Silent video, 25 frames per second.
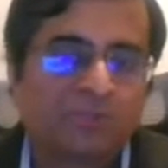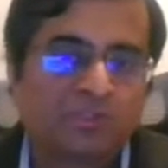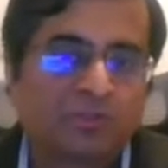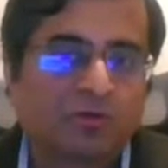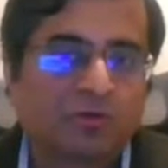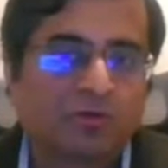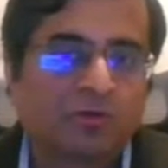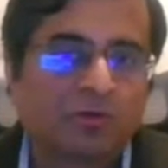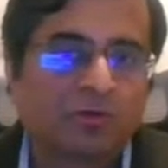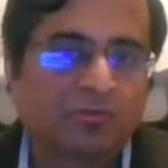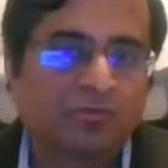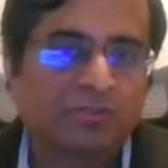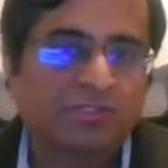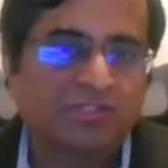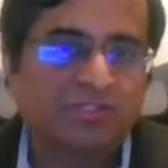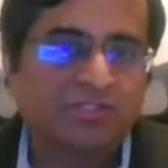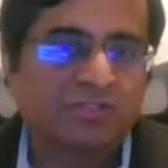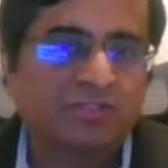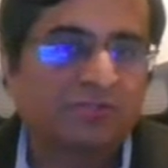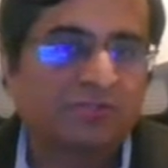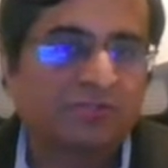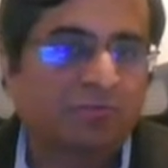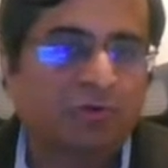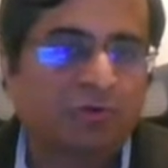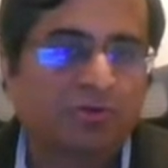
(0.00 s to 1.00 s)
So
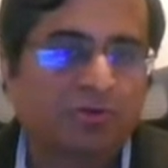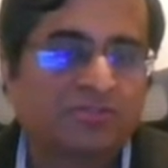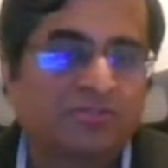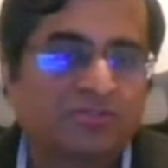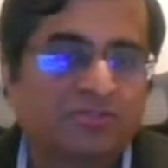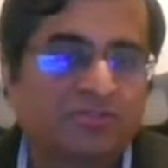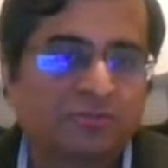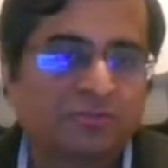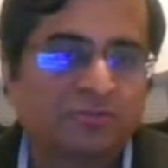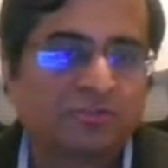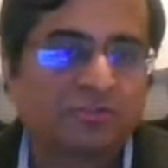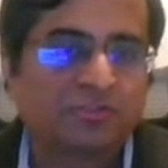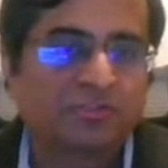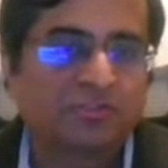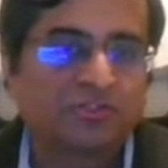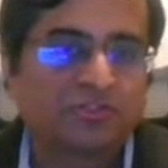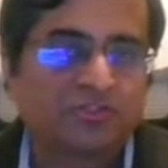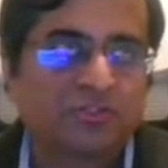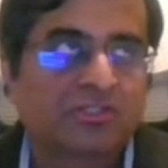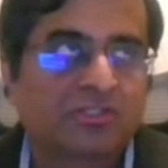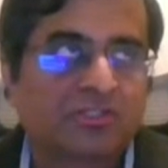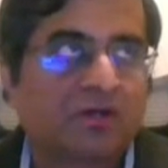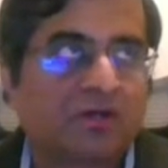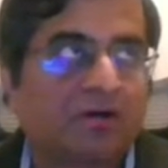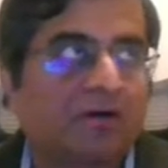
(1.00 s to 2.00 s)
this involves
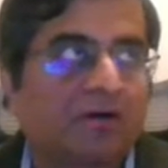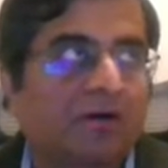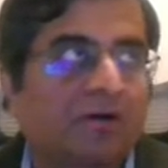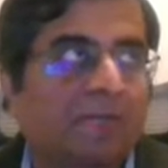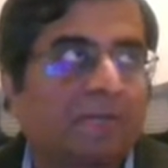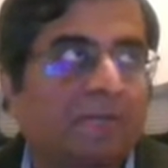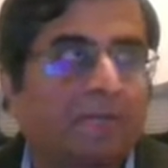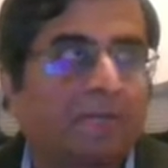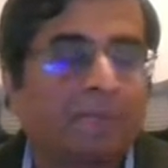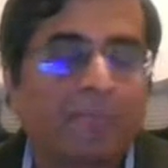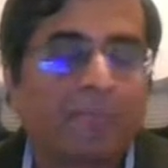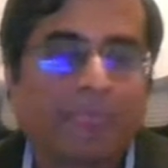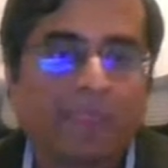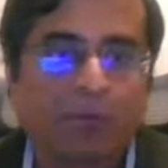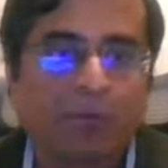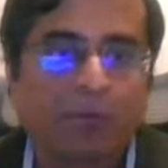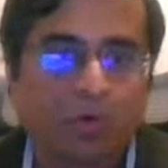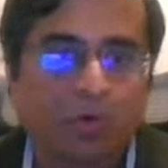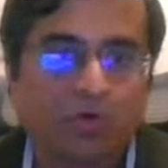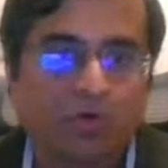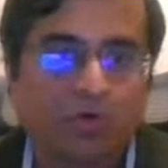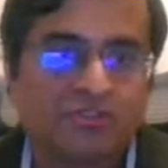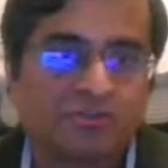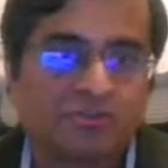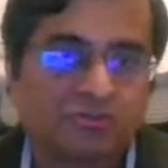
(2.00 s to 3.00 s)
numerous
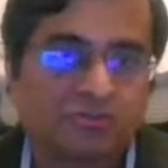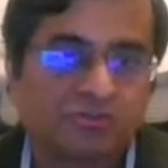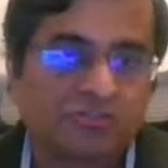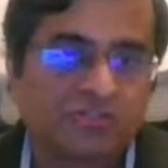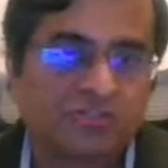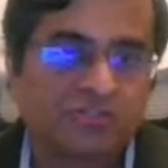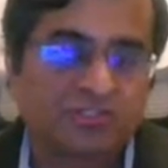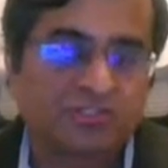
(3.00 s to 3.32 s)
modules.